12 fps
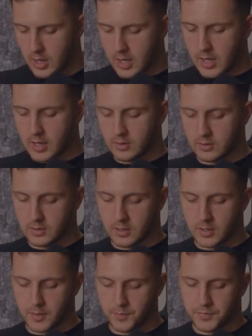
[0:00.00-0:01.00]
and
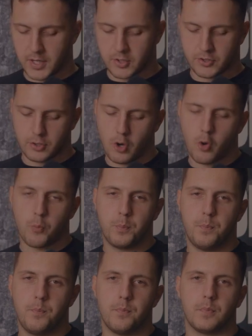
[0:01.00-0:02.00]
there's no
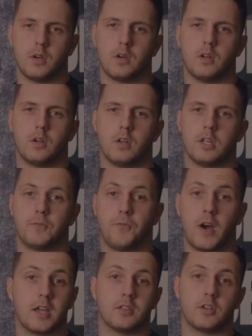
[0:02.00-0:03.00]
lead
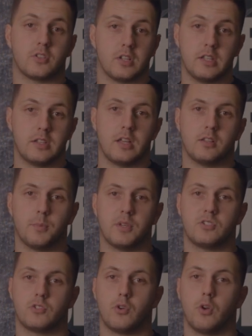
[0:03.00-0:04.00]
finders, lead
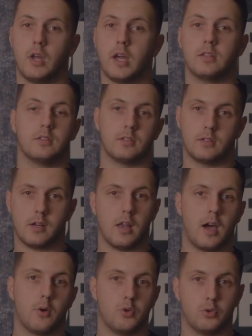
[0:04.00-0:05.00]
databases online that
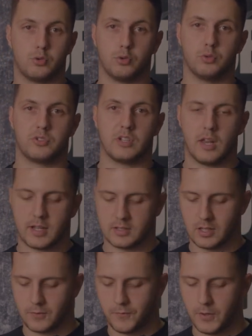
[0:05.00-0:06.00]
allow you to
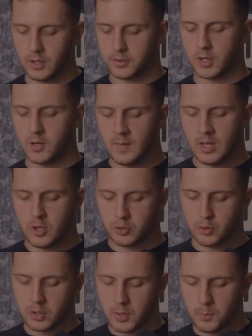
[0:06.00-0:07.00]
select that filter.
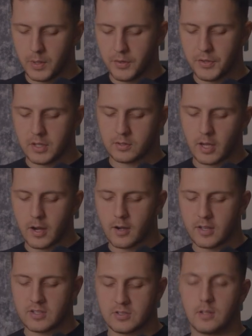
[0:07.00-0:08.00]
So you can build the entire
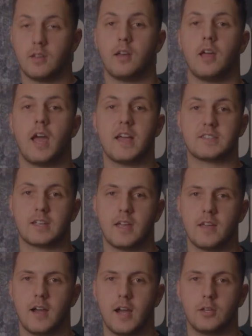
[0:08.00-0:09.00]
list and then ask
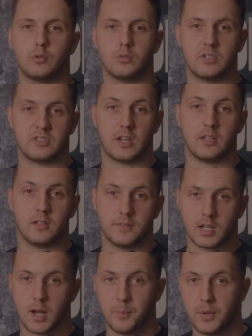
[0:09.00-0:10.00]
AI to decide if
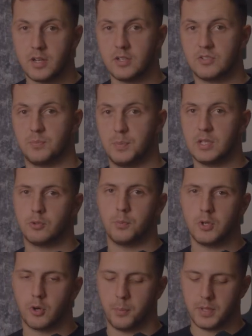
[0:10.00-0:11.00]
the company is
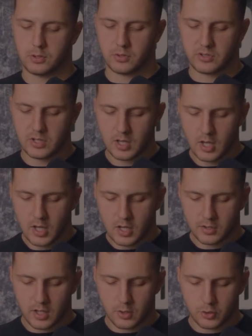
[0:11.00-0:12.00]
B2B or B2C.
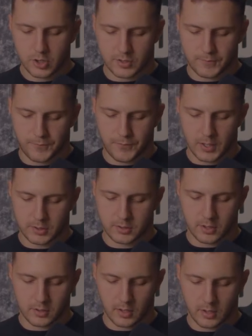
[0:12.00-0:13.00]
Then you just
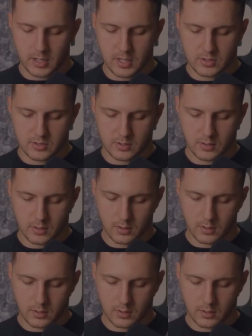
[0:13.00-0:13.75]
filter the leads,